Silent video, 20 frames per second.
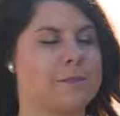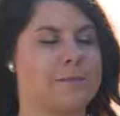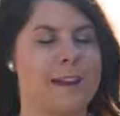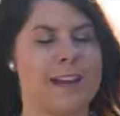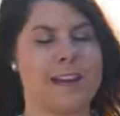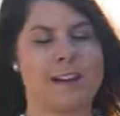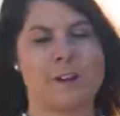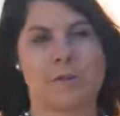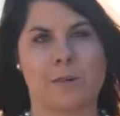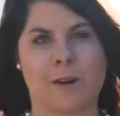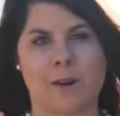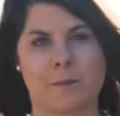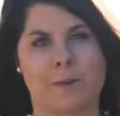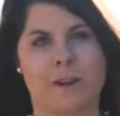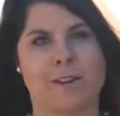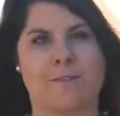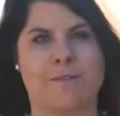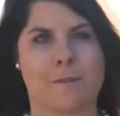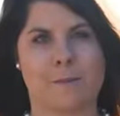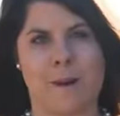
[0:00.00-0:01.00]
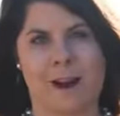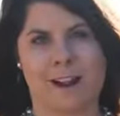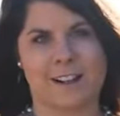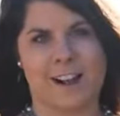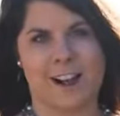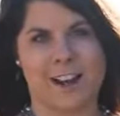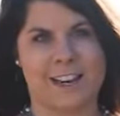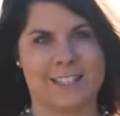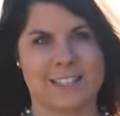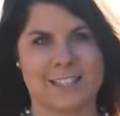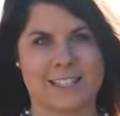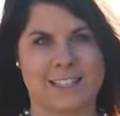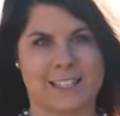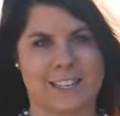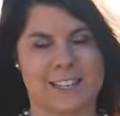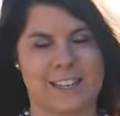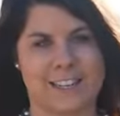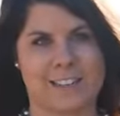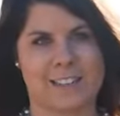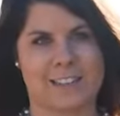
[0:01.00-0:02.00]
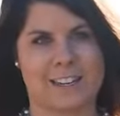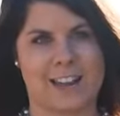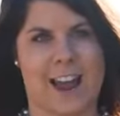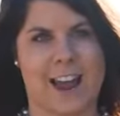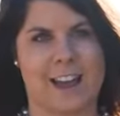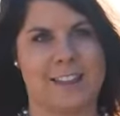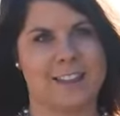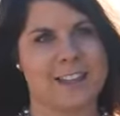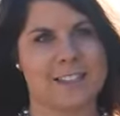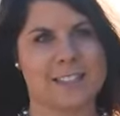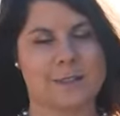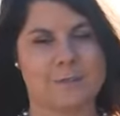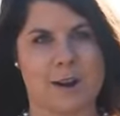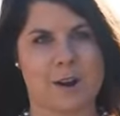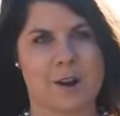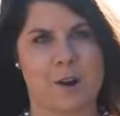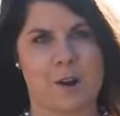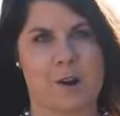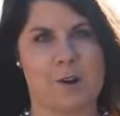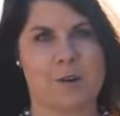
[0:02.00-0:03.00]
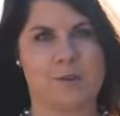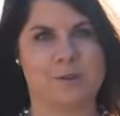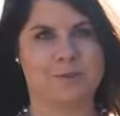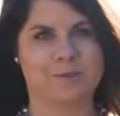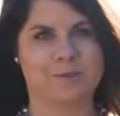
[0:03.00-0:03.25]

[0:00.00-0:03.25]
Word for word: make it a win-win for my clients at the end of the day. That's my goal.